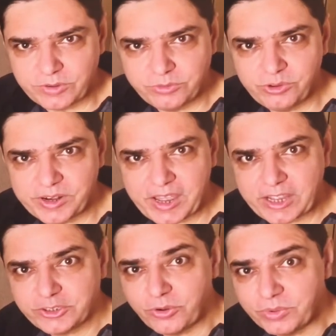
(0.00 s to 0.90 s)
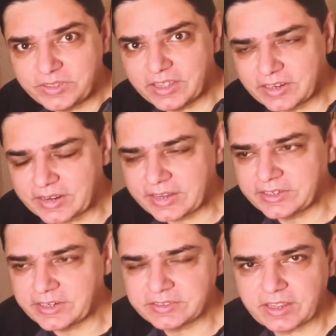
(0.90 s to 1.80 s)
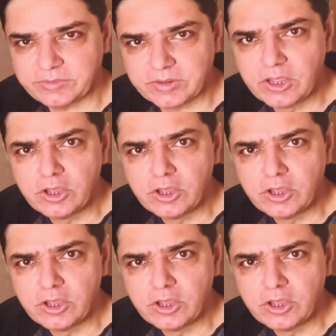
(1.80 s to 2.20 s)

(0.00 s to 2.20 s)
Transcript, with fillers: gives you an edge over the other candidates as well.